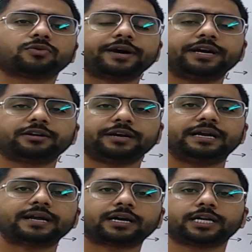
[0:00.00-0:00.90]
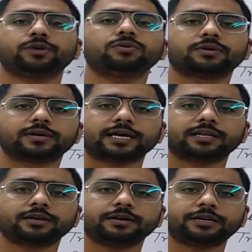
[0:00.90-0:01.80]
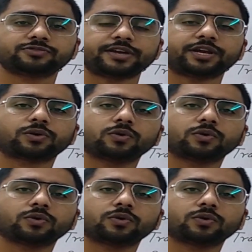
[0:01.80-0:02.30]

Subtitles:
quite inductive, rather it is very